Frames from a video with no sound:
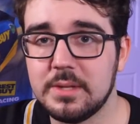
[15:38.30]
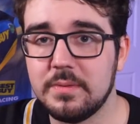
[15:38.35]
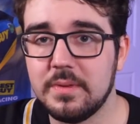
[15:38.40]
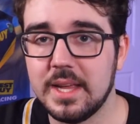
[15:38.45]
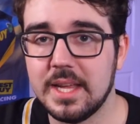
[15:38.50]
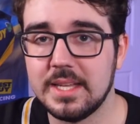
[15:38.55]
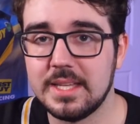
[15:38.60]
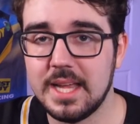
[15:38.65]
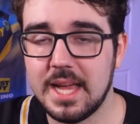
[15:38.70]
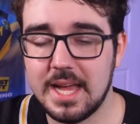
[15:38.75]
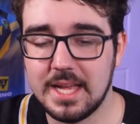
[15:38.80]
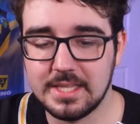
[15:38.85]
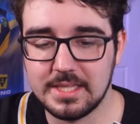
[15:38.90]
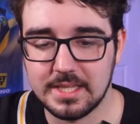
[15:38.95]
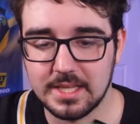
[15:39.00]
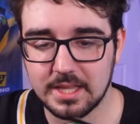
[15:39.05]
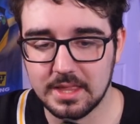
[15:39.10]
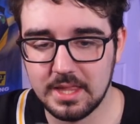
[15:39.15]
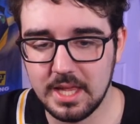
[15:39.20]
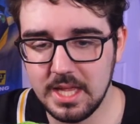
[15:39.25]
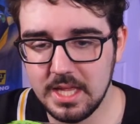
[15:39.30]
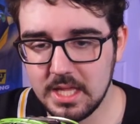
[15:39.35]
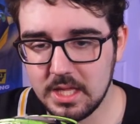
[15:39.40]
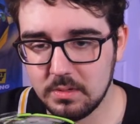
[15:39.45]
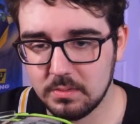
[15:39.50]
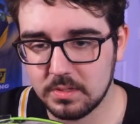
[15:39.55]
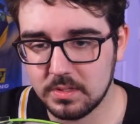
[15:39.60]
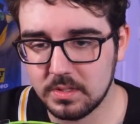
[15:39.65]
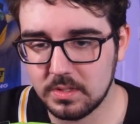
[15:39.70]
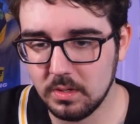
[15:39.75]
is fantastic. Thank
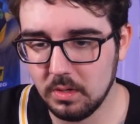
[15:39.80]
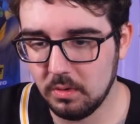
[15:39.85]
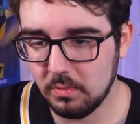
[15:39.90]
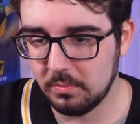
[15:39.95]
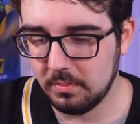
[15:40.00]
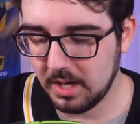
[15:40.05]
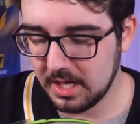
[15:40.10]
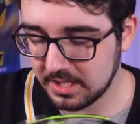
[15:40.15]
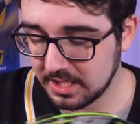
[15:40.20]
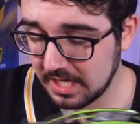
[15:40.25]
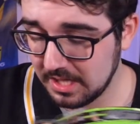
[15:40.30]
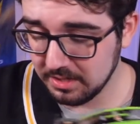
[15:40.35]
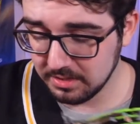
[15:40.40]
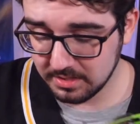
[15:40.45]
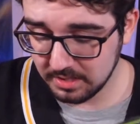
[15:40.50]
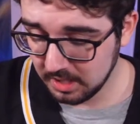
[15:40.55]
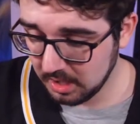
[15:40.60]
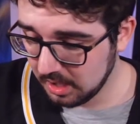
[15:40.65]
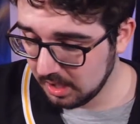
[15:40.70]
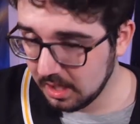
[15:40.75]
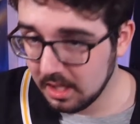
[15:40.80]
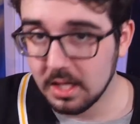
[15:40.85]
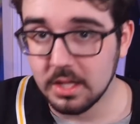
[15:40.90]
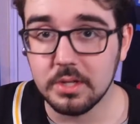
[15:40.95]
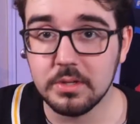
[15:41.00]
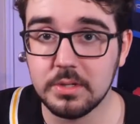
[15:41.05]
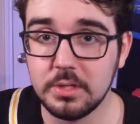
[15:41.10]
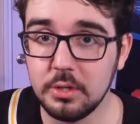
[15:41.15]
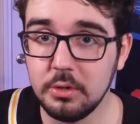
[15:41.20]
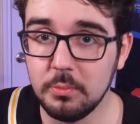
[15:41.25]
you so much. And there's
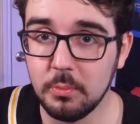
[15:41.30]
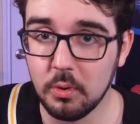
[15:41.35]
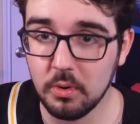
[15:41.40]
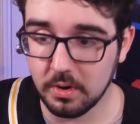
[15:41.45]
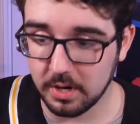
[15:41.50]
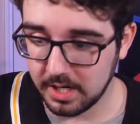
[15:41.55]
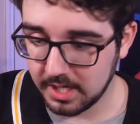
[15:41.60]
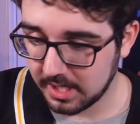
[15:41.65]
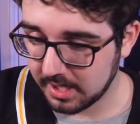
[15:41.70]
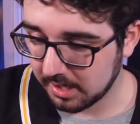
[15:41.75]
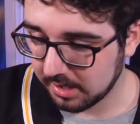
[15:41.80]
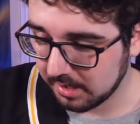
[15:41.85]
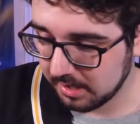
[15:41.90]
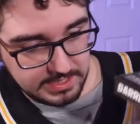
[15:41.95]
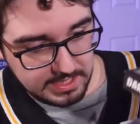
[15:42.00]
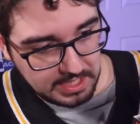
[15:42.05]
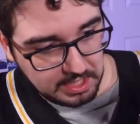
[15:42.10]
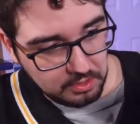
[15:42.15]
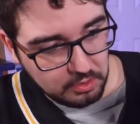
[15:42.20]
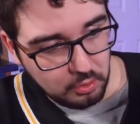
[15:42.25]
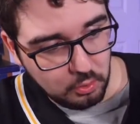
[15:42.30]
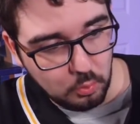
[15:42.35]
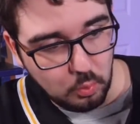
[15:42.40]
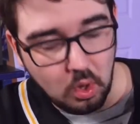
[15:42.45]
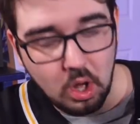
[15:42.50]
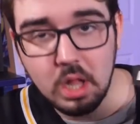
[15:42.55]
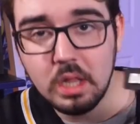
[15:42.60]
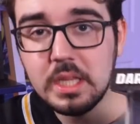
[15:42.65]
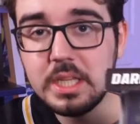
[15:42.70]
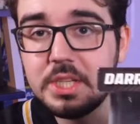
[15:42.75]
two more in here. Darrell
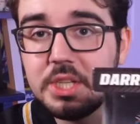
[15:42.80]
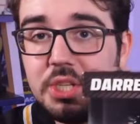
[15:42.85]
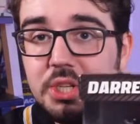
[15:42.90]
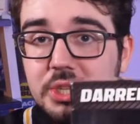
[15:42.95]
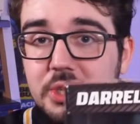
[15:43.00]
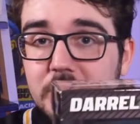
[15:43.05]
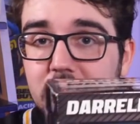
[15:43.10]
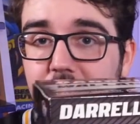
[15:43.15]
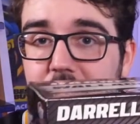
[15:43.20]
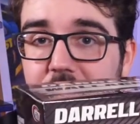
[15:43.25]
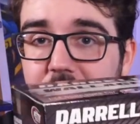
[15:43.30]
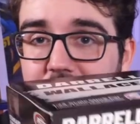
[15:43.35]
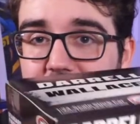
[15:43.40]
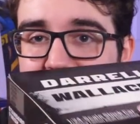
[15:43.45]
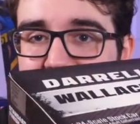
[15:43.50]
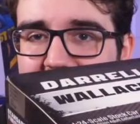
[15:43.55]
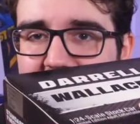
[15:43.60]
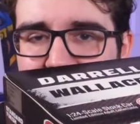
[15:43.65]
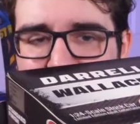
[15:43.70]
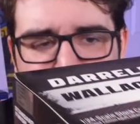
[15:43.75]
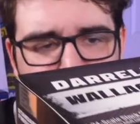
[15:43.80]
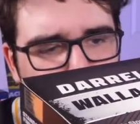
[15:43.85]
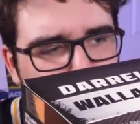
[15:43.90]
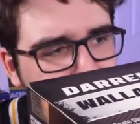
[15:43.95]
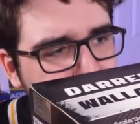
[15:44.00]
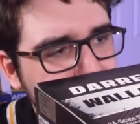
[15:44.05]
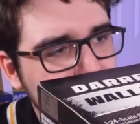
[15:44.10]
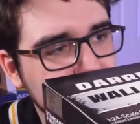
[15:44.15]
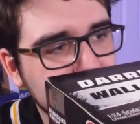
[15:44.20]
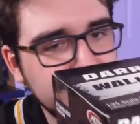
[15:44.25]
Wallace Jr., the
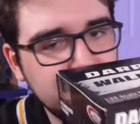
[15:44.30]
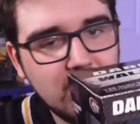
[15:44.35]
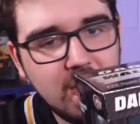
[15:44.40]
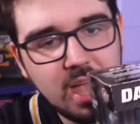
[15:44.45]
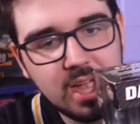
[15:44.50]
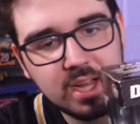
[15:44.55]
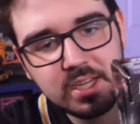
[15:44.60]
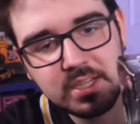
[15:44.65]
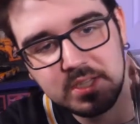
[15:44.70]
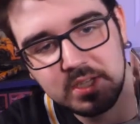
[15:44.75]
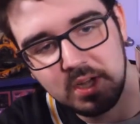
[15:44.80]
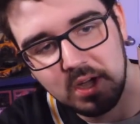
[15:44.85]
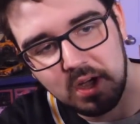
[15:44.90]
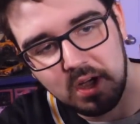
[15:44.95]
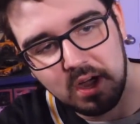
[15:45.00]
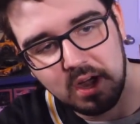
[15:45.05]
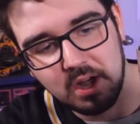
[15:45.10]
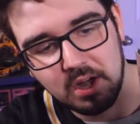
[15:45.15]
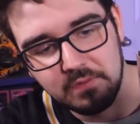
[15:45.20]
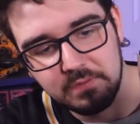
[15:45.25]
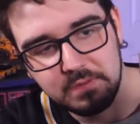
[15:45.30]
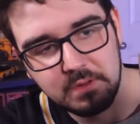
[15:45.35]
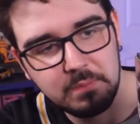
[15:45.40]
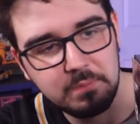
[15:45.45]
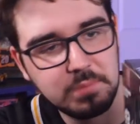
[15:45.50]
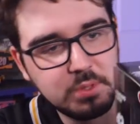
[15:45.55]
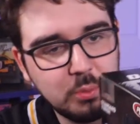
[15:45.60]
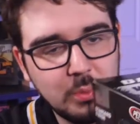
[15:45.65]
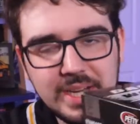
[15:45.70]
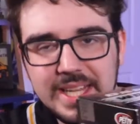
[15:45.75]
Aftershocks car
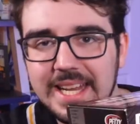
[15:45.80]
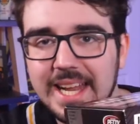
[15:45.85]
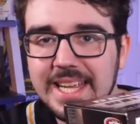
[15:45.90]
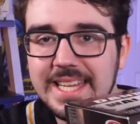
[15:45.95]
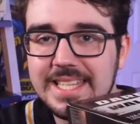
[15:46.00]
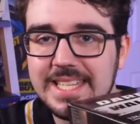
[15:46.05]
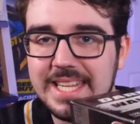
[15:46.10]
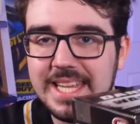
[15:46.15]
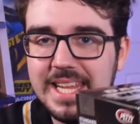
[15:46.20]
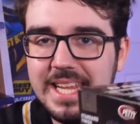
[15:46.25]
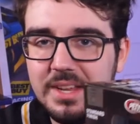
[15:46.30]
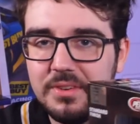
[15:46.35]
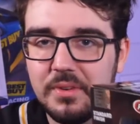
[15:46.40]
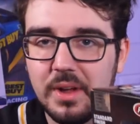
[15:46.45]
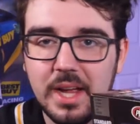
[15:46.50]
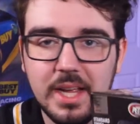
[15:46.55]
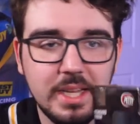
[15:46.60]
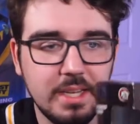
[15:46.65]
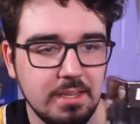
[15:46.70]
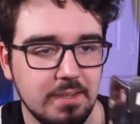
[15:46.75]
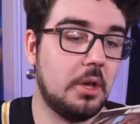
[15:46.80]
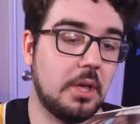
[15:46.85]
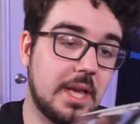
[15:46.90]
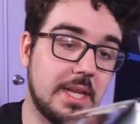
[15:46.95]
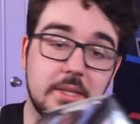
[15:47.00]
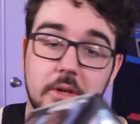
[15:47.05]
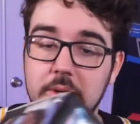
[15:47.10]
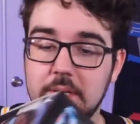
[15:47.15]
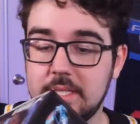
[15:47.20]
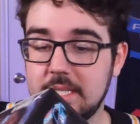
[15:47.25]
from 2019, right? Oh yeah,
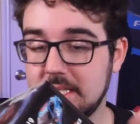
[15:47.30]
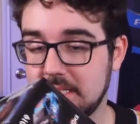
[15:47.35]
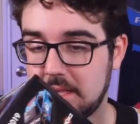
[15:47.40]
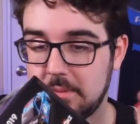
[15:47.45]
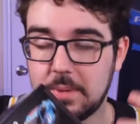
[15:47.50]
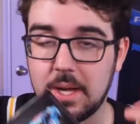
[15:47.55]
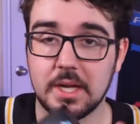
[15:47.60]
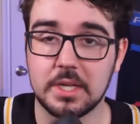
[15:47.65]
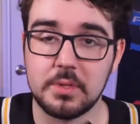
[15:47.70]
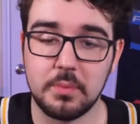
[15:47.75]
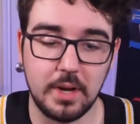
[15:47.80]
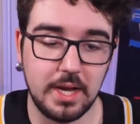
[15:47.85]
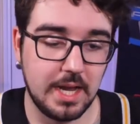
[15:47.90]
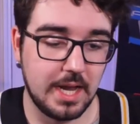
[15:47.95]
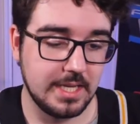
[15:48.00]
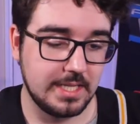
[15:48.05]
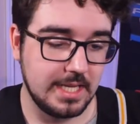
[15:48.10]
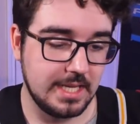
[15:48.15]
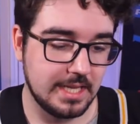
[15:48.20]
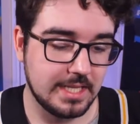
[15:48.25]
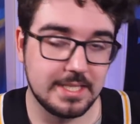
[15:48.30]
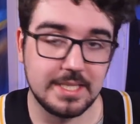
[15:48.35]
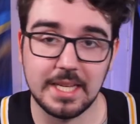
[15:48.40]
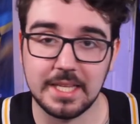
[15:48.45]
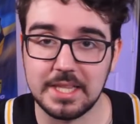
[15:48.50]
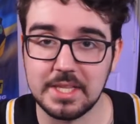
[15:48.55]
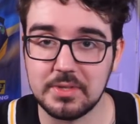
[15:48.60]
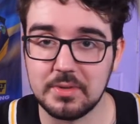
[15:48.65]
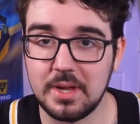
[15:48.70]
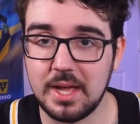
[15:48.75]
it always says on the box, 2019. Let's
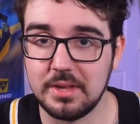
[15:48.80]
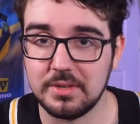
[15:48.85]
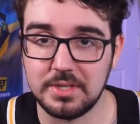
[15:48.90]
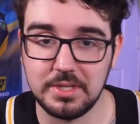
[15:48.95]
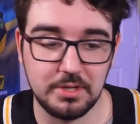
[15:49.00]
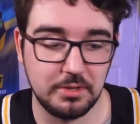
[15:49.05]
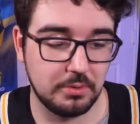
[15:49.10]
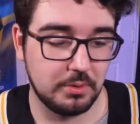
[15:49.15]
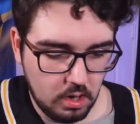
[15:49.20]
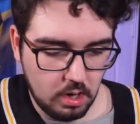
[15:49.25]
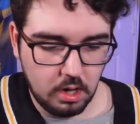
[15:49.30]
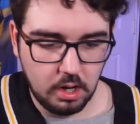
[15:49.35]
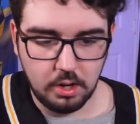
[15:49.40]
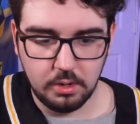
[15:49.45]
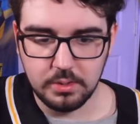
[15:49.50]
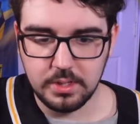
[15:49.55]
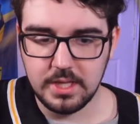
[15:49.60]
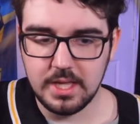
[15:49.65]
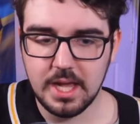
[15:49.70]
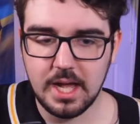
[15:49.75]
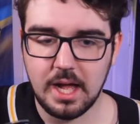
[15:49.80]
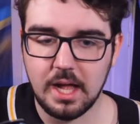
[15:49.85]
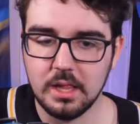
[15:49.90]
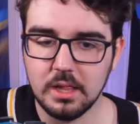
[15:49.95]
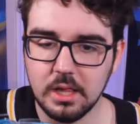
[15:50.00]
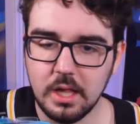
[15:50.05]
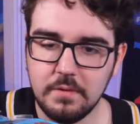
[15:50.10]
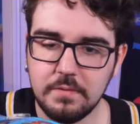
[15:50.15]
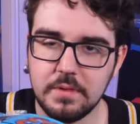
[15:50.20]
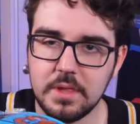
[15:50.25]
take this one out too. Oh yeah, I
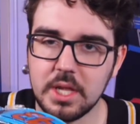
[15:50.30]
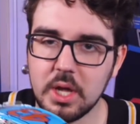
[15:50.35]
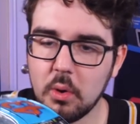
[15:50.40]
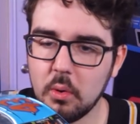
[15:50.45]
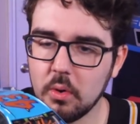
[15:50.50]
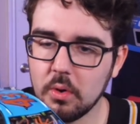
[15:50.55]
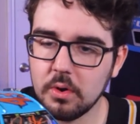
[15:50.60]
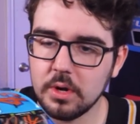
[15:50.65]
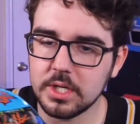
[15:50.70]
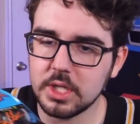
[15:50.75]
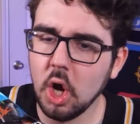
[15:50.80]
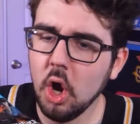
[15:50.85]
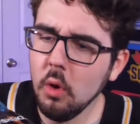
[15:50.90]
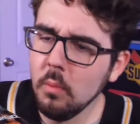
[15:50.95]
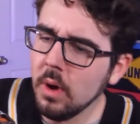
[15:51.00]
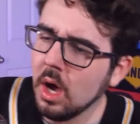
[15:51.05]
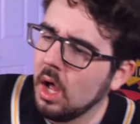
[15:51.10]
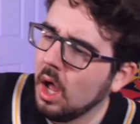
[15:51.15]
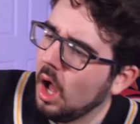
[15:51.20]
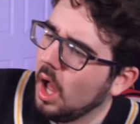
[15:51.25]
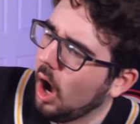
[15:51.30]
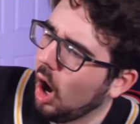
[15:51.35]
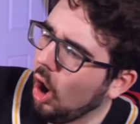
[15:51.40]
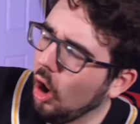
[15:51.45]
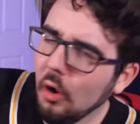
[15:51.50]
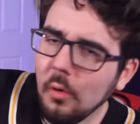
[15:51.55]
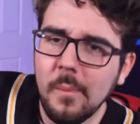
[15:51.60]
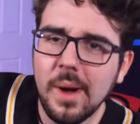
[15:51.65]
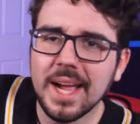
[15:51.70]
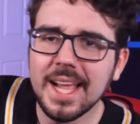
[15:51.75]
love the orange.
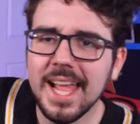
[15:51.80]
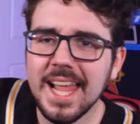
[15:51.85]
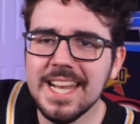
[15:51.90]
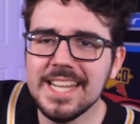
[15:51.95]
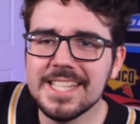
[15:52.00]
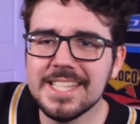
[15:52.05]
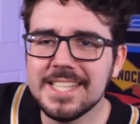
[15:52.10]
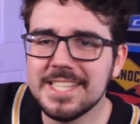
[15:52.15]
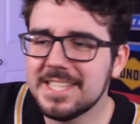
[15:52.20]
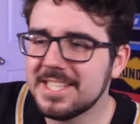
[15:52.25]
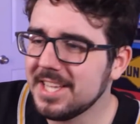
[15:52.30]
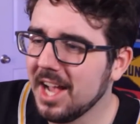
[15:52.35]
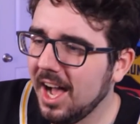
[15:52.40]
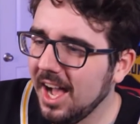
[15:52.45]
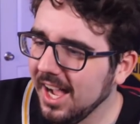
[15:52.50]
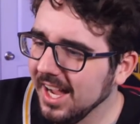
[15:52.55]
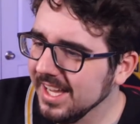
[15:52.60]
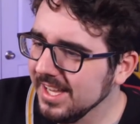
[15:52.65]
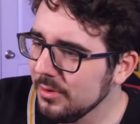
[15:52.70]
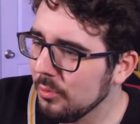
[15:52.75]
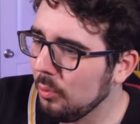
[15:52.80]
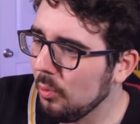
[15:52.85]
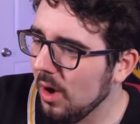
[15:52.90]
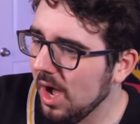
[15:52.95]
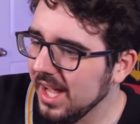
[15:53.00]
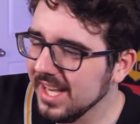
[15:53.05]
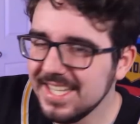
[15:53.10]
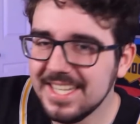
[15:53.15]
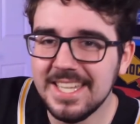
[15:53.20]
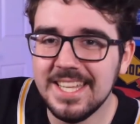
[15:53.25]
Oh my, and it's signed,
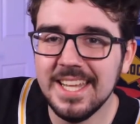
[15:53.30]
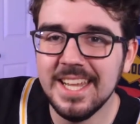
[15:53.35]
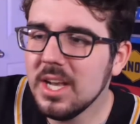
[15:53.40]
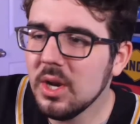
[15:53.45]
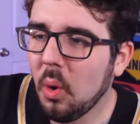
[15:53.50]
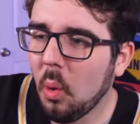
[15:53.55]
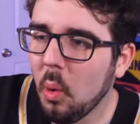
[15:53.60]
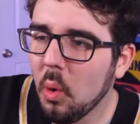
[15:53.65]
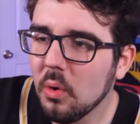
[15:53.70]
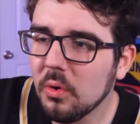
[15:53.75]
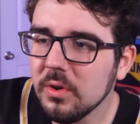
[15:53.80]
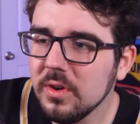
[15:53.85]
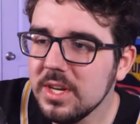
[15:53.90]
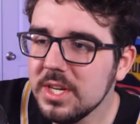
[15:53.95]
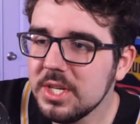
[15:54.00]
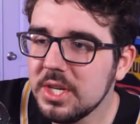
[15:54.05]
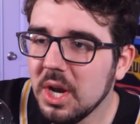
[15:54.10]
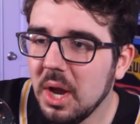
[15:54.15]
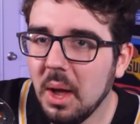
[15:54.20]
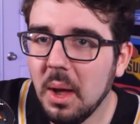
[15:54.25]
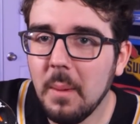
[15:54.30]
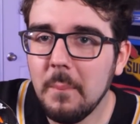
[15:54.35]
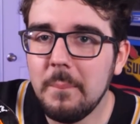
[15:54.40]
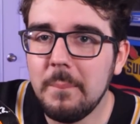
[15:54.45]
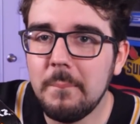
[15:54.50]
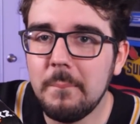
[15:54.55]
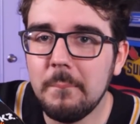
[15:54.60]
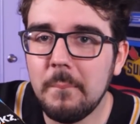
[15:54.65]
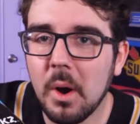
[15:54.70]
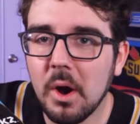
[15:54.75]
what? An orange
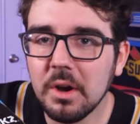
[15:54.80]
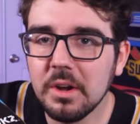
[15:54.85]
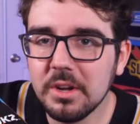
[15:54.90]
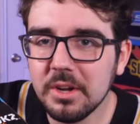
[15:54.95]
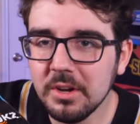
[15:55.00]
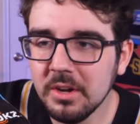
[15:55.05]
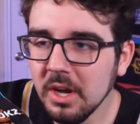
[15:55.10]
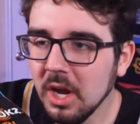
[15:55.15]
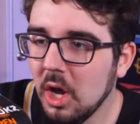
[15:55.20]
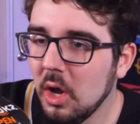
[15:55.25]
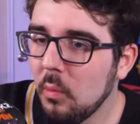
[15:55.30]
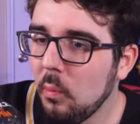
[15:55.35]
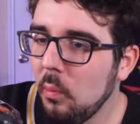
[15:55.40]
marker?